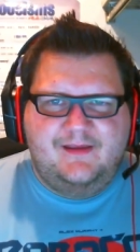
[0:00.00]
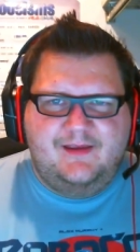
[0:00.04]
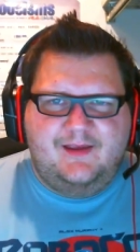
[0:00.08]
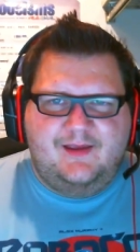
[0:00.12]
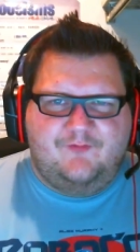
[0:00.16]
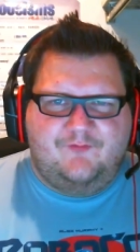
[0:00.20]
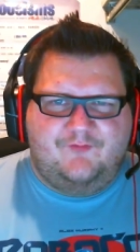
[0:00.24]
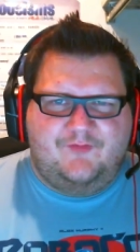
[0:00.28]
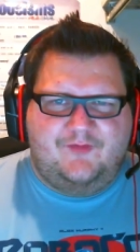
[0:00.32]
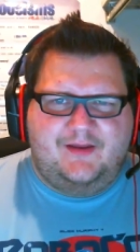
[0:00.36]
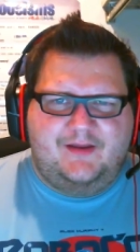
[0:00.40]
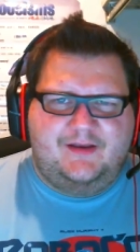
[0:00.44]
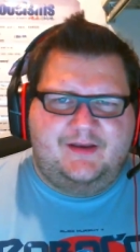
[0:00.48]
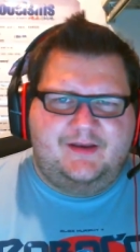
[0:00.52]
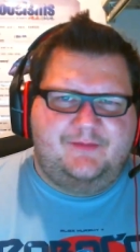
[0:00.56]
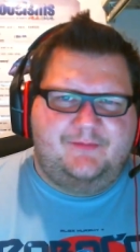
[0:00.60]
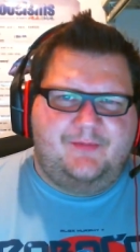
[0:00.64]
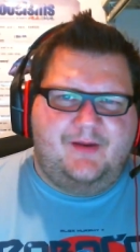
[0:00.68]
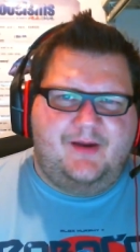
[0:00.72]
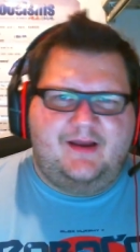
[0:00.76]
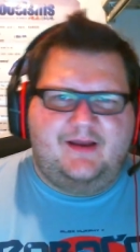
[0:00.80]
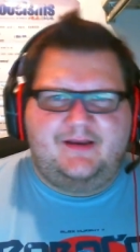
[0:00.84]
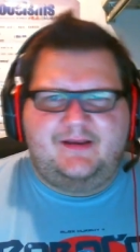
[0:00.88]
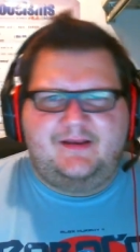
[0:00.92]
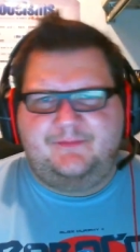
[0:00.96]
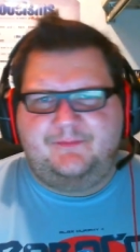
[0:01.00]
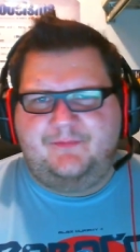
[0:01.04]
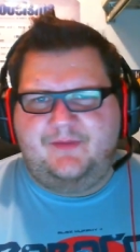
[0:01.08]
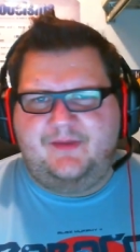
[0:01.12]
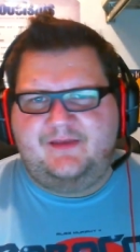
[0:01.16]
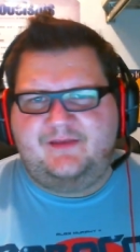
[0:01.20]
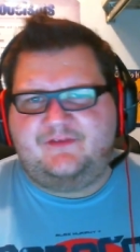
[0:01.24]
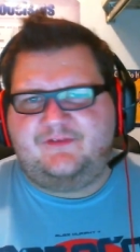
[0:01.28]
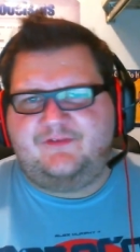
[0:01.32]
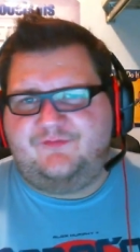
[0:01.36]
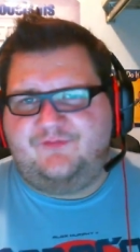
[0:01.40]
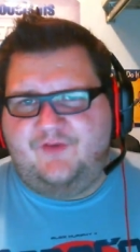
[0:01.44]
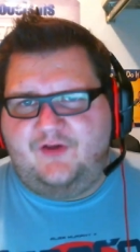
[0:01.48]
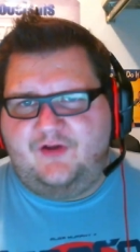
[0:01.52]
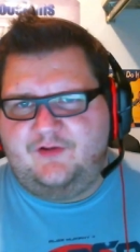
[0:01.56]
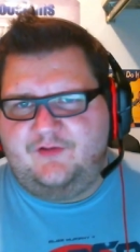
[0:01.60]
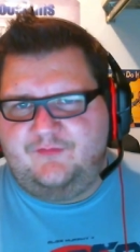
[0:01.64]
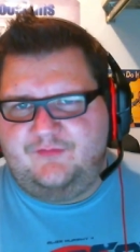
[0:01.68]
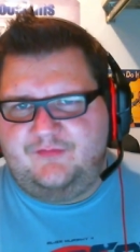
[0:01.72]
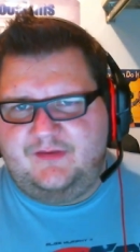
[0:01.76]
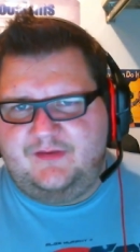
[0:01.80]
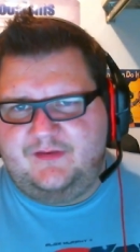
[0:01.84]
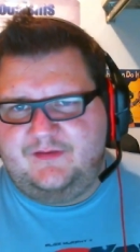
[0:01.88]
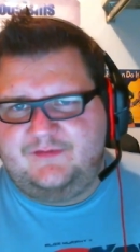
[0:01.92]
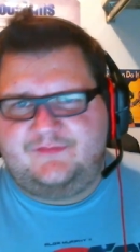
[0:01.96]
if anybody makes fun of
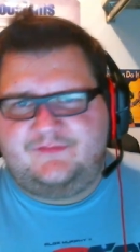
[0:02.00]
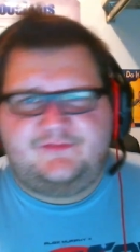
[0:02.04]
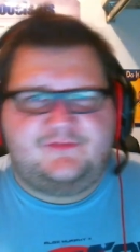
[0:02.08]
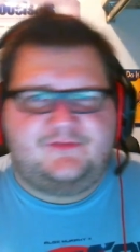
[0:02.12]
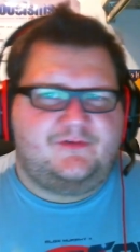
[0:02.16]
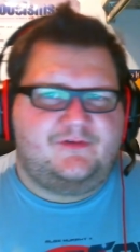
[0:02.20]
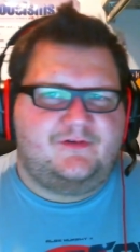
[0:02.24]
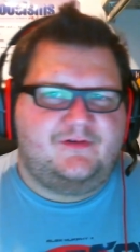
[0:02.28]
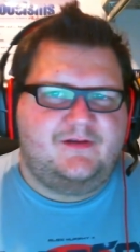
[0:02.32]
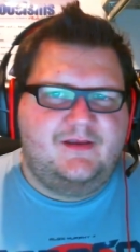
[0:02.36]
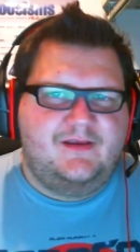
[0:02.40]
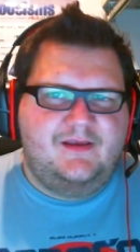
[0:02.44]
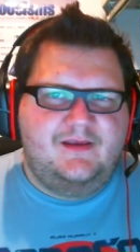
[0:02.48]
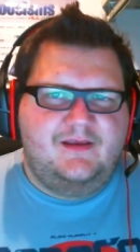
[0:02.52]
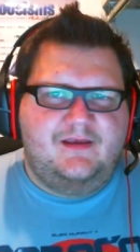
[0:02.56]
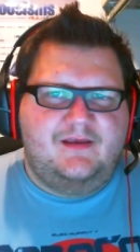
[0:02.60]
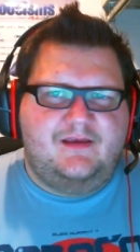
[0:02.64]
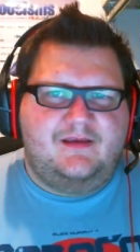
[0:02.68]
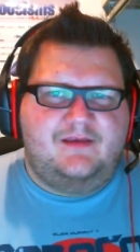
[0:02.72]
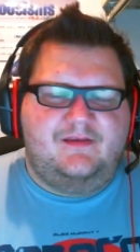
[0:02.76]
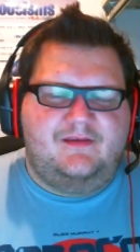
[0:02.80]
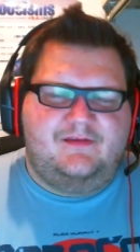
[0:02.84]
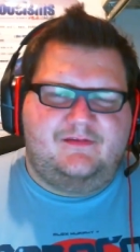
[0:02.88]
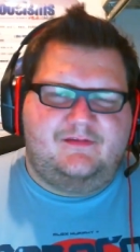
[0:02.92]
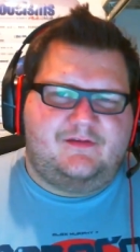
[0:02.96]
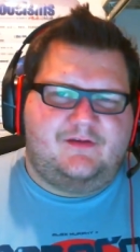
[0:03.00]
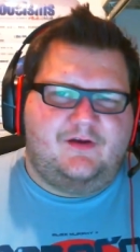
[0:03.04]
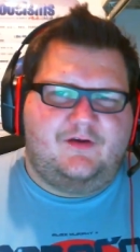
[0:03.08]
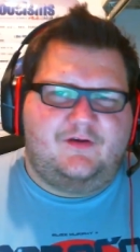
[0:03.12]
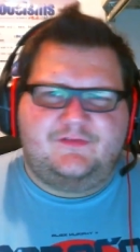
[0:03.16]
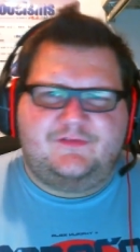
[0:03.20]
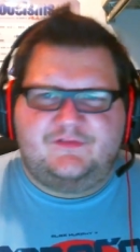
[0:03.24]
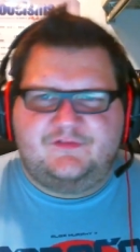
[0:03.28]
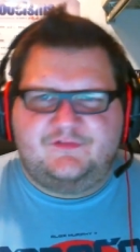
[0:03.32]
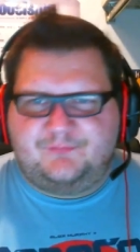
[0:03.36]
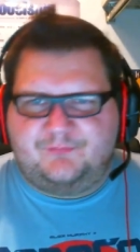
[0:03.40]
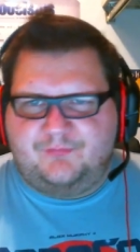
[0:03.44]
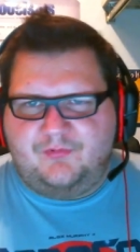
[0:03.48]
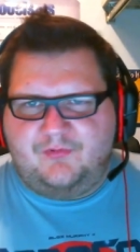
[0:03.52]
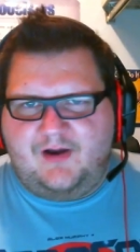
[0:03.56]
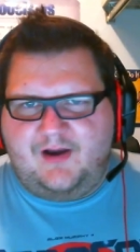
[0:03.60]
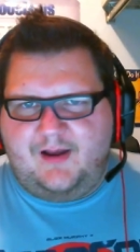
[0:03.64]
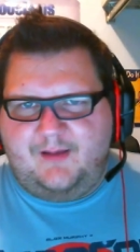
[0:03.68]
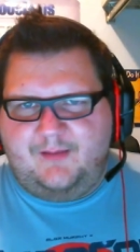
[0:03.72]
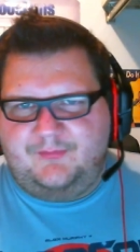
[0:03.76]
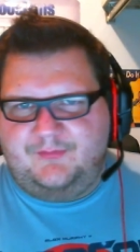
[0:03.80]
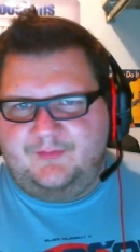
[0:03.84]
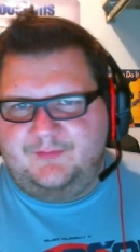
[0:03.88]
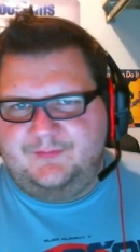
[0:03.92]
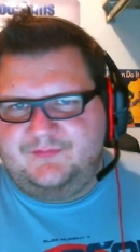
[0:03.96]
this or causes
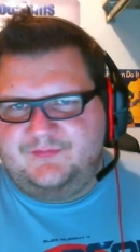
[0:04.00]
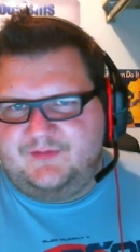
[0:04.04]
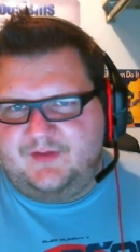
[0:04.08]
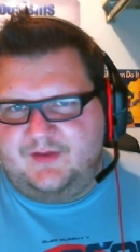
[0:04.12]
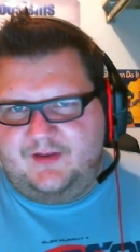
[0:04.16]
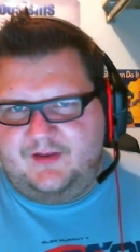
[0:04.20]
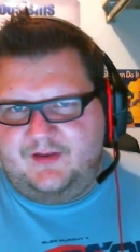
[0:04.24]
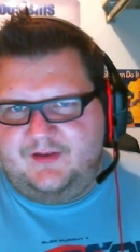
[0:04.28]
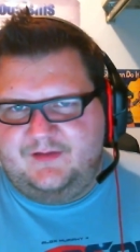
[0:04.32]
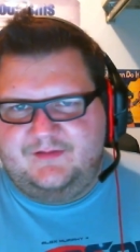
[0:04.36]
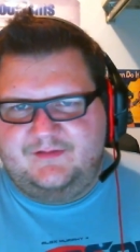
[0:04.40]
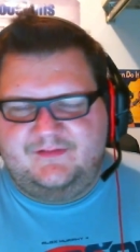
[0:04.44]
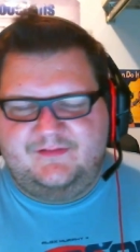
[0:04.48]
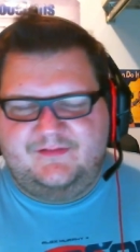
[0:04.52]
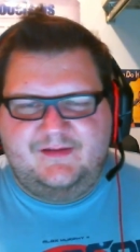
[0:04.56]
problems on